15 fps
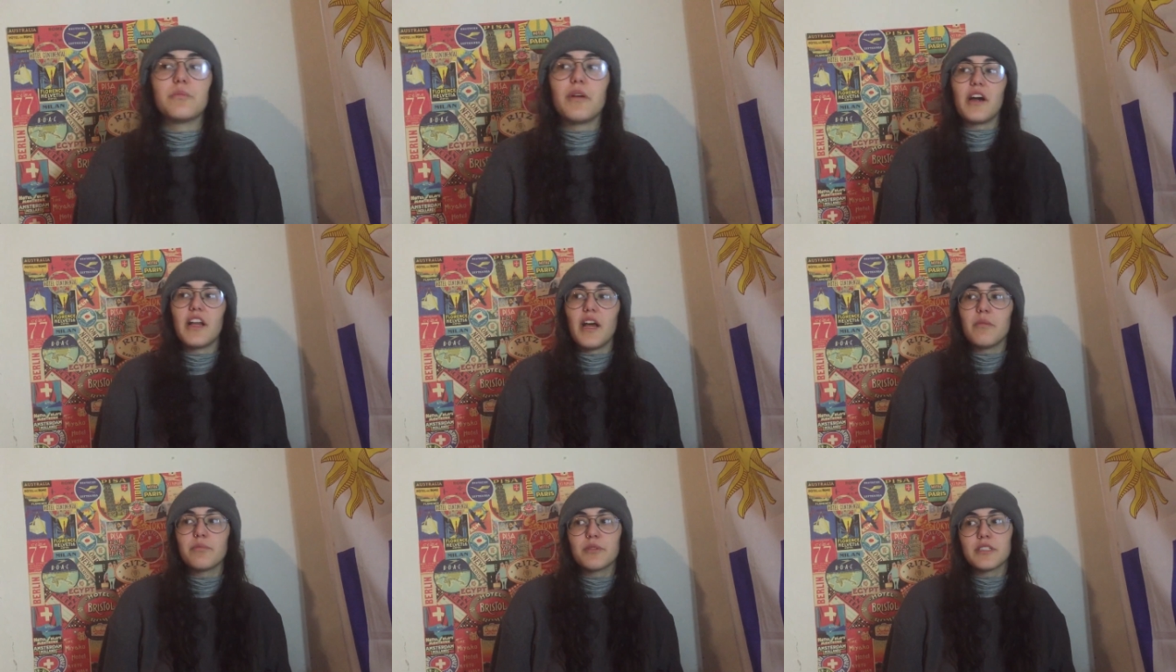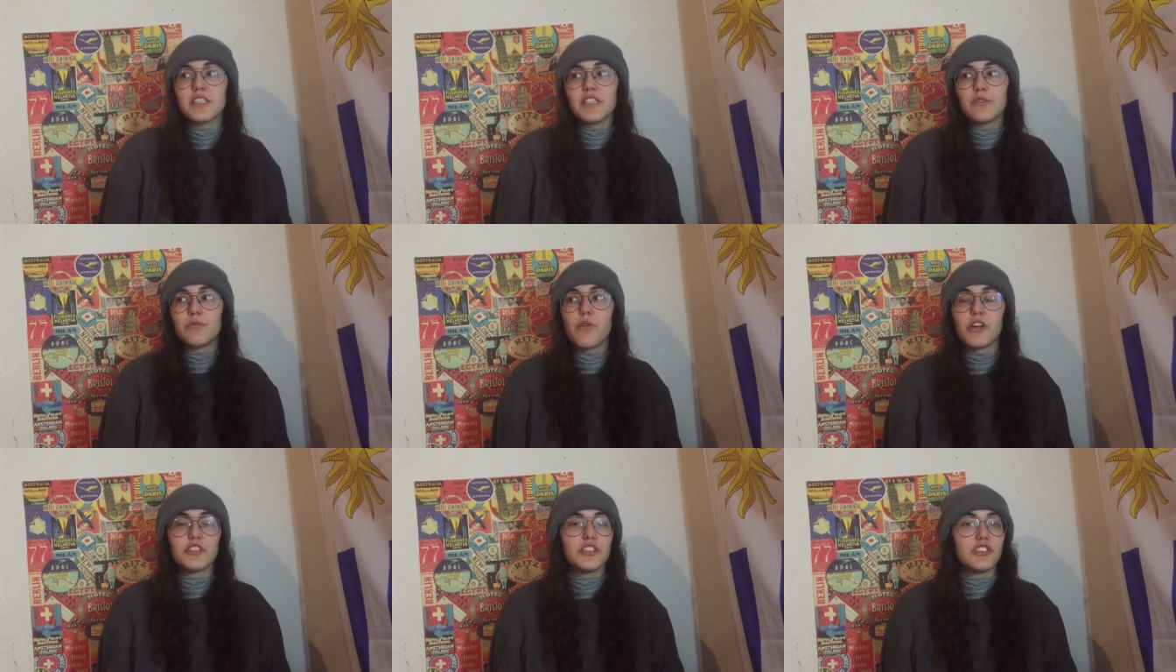but I'm probably
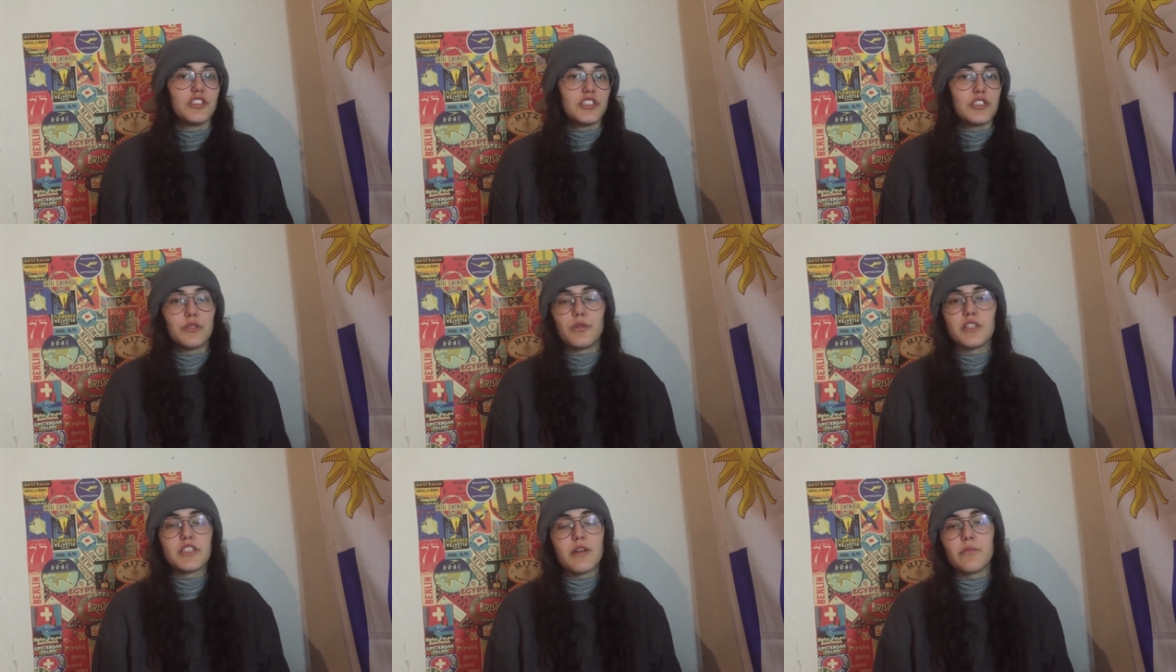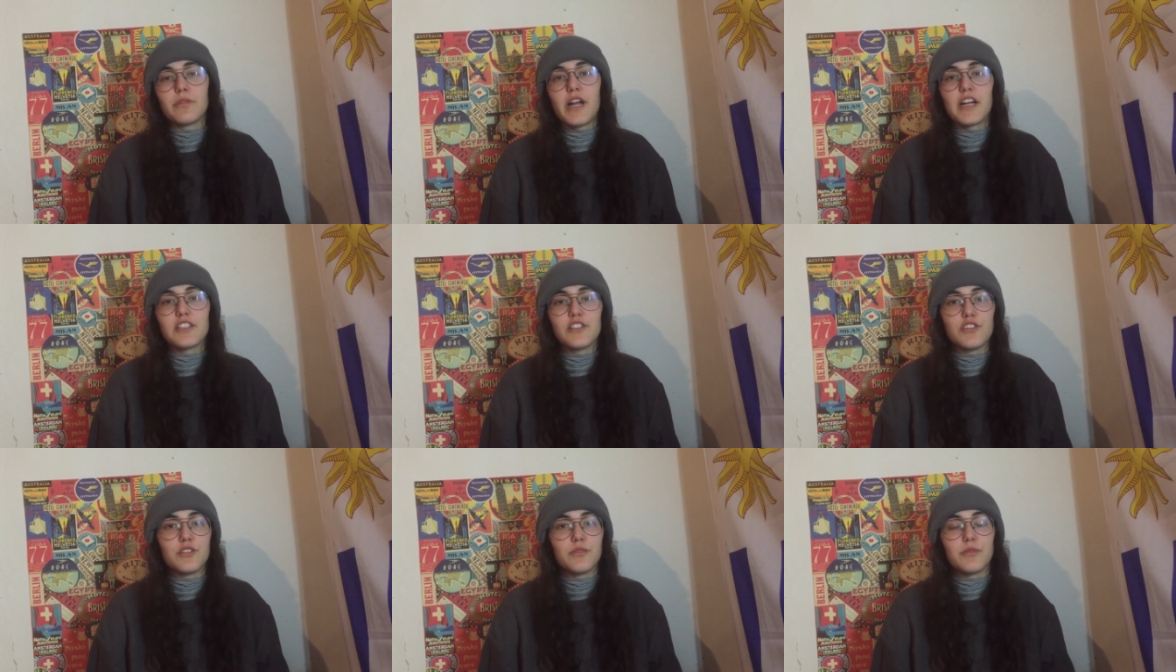watching just the ones I'm
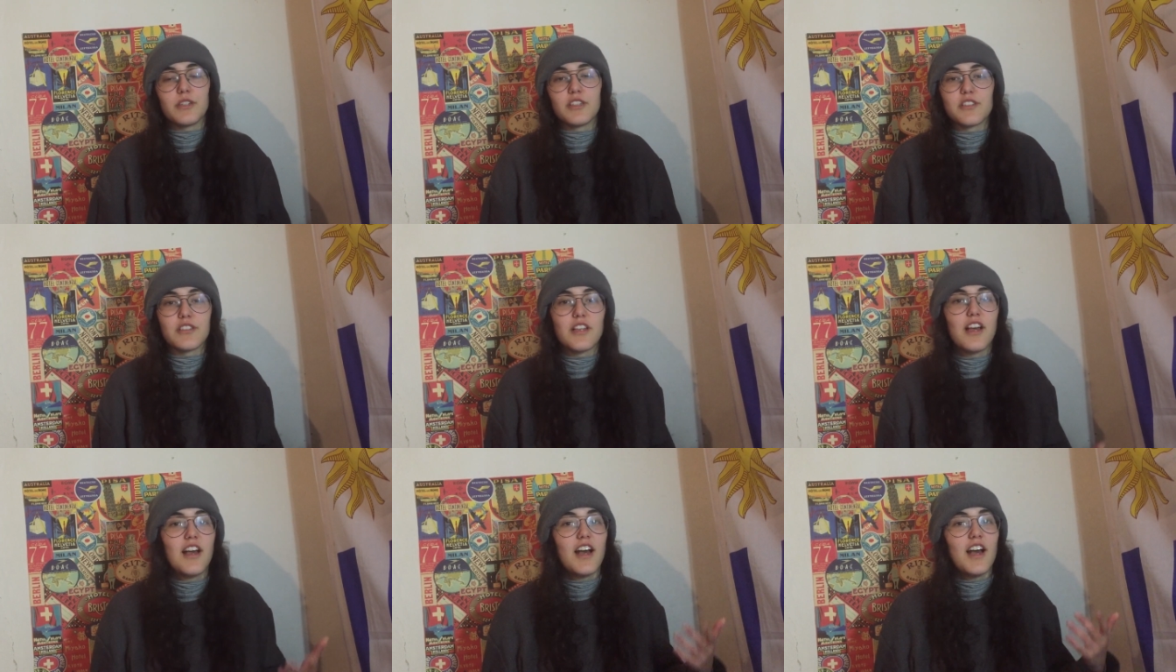reacting to because